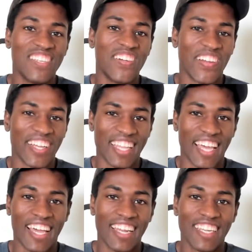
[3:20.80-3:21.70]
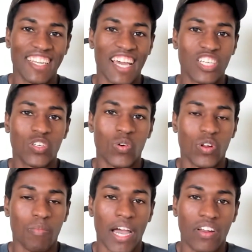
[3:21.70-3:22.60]
during that
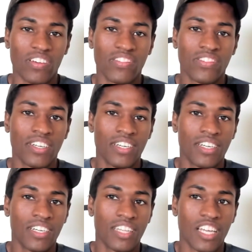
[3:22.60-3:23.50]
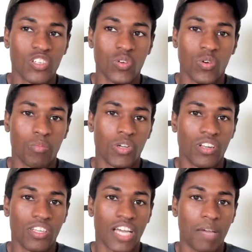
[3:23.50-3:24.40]
short
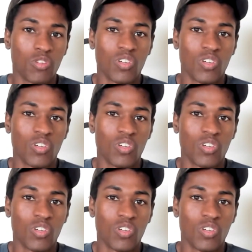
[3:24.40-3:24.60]
period of time.